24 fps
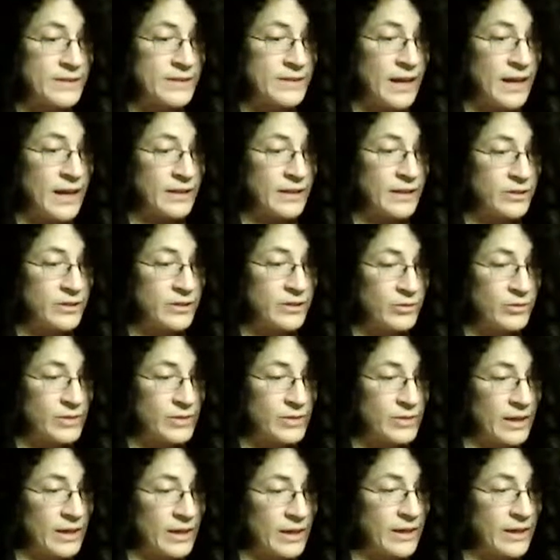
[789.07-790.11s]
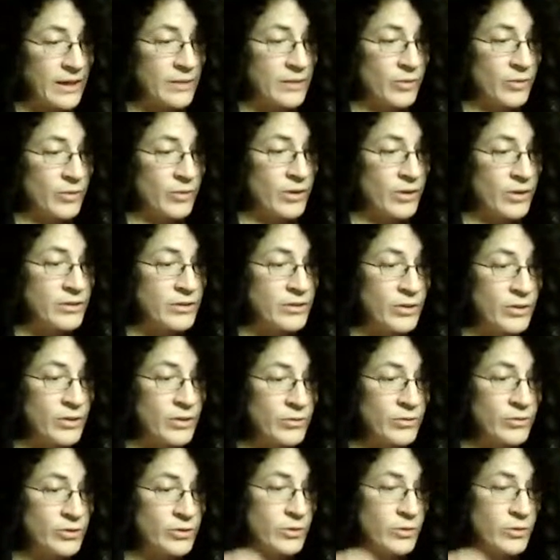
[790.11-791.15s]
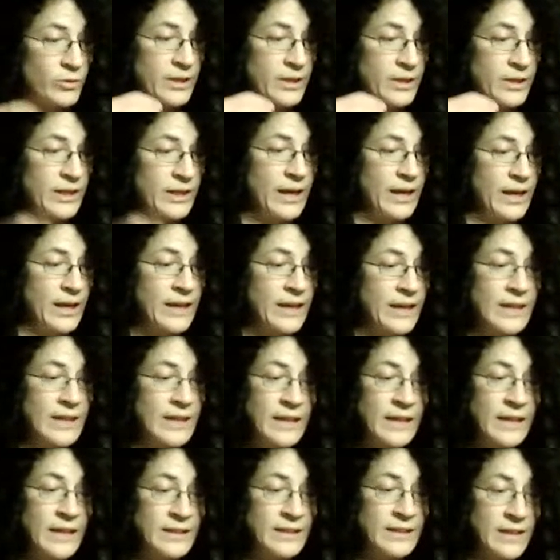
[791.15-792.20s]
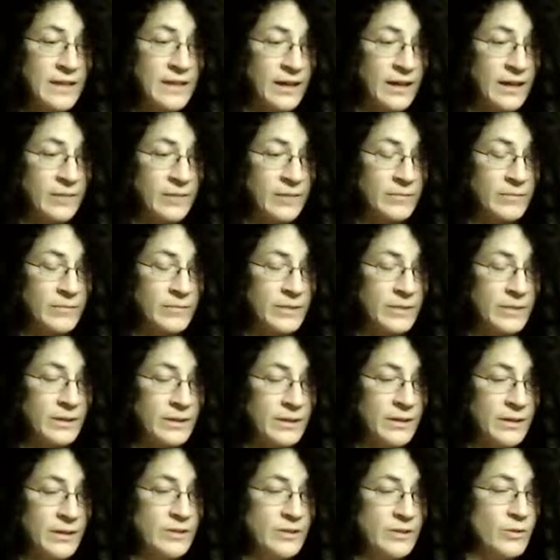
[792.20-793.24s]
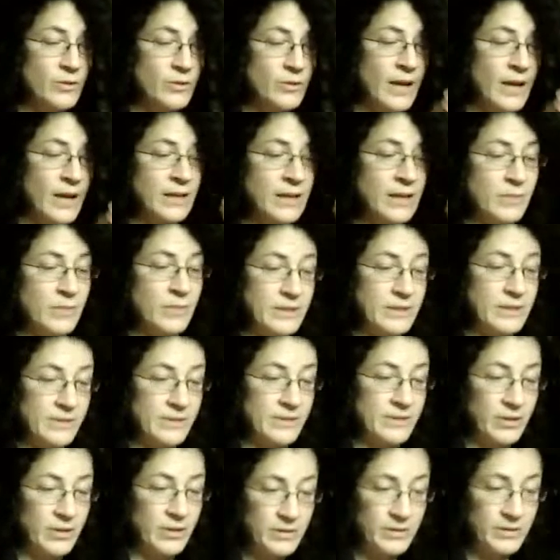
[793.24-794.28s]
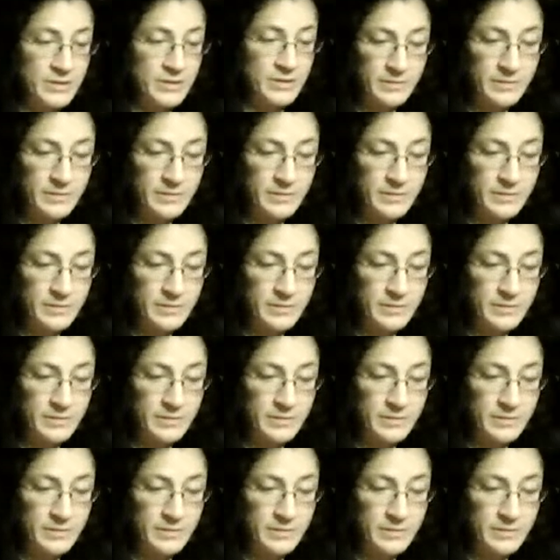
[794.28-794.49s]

I knew that I had brought no joy at any time to anybody's heart,